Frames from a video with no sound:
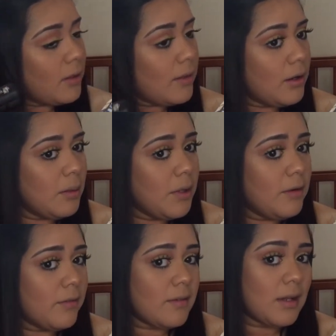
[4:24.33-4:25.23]
they're coming
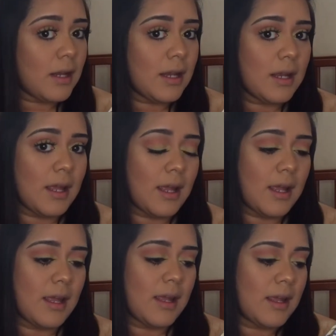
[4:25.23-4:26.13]
over today,
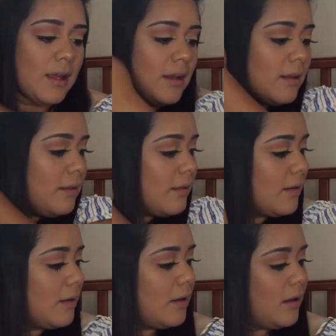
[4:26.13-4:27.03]
and
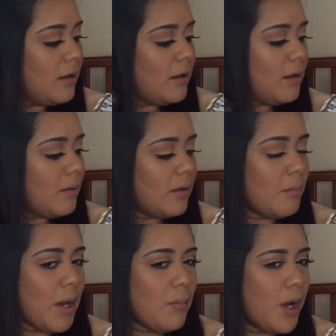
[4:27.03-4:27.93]

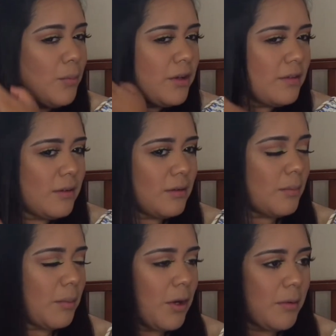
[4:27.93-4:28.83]
my mom
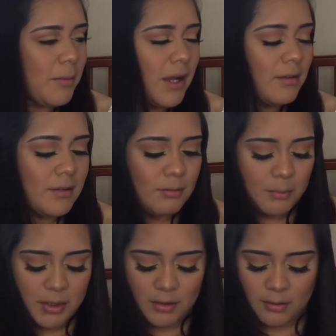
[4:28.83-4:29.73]
and my auntie
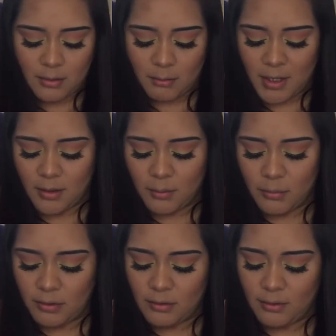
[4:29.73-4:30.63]
want me to do their
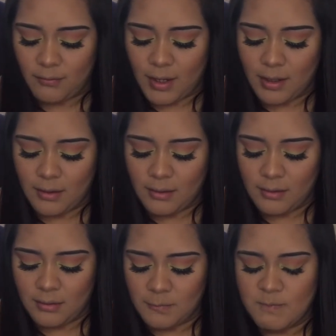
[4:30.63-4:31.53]
makeup, which is fine.
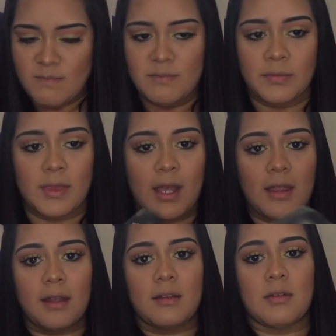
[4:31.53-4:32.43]
I
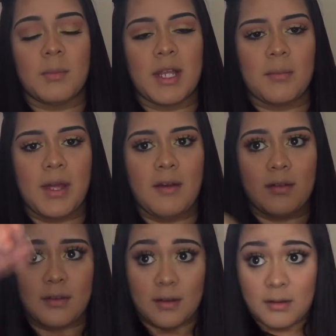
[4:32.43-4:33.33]
like doing makeup. I
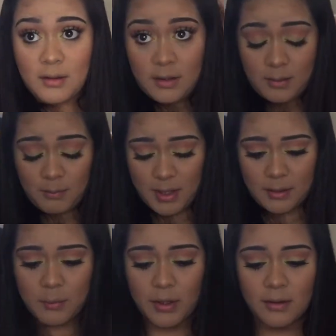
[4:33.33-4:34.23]
haven't done
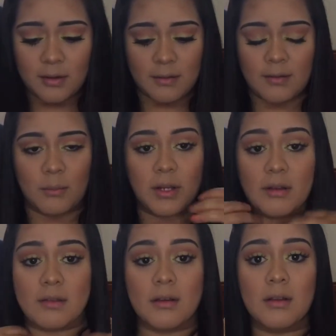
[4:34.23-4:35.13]
makeup on someone
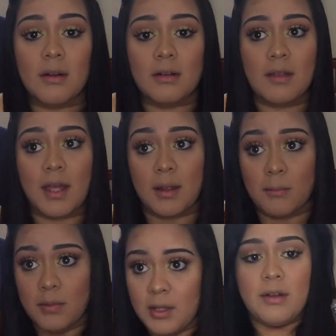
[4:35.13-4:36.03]
else in a long
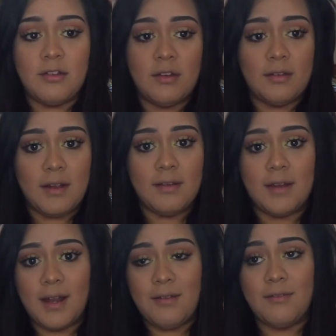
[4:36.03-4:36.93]
time. Oh, it's just nice
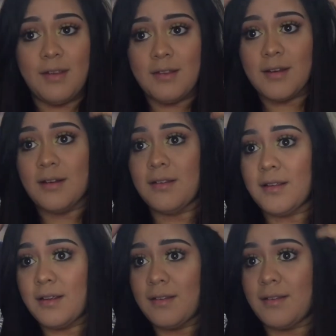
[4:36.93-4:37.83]
that I have visitors,
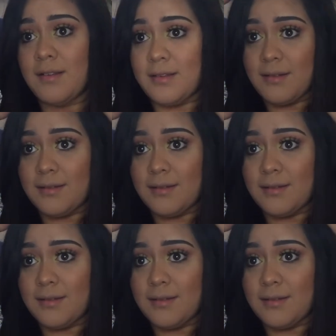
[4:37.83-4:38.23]
because